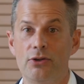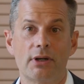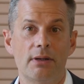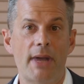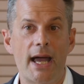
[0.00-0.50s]
You
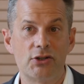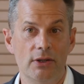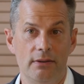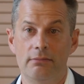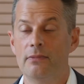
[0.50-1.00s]
can
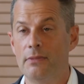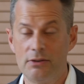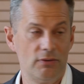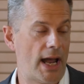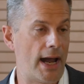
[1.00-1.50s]
imagine
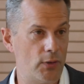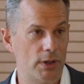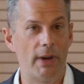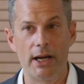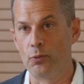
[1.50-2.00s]
how
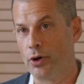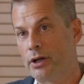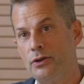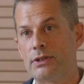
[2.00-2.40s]
it might work.